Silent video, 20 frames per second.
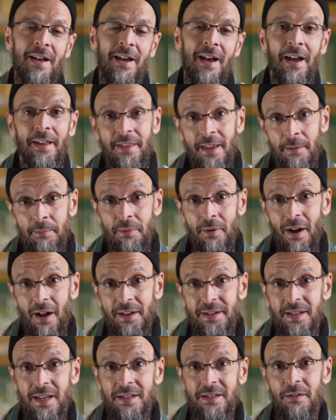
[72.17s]
And that
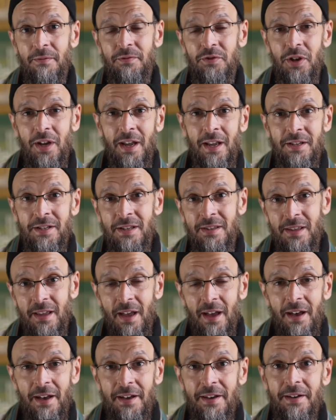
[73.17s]
process of change in the
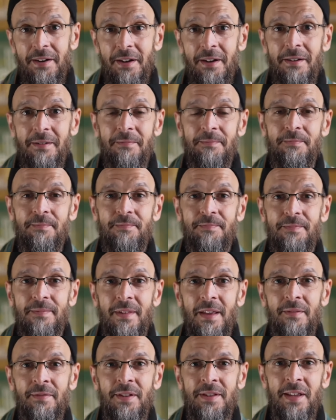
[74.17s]
Akhirah,
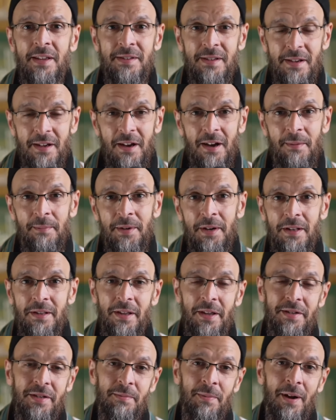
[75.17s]
if it doesn't come in
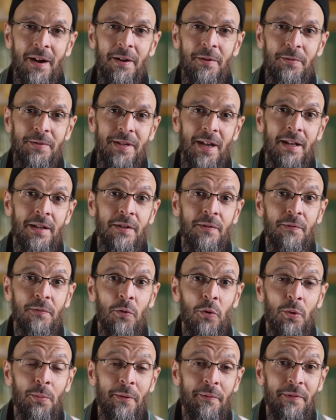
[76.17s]
Allah subhanahu wa ta'ala's
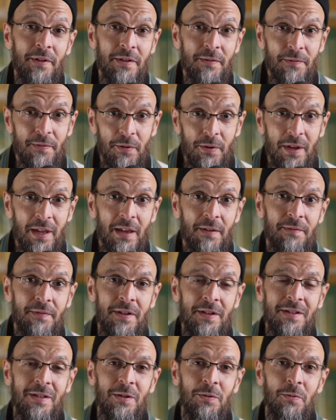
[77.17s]
form of his
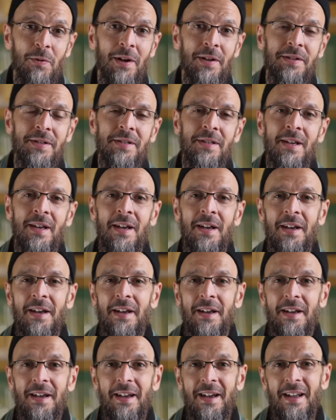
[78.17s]
forgiveness to us,
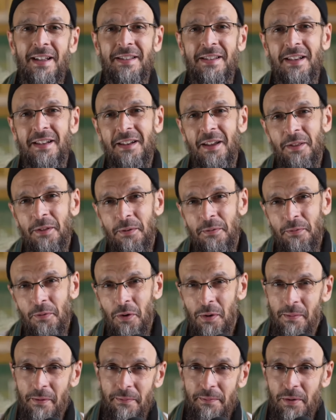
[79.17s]
it's another
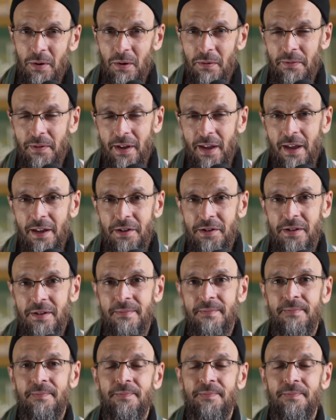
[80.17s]
form of purification.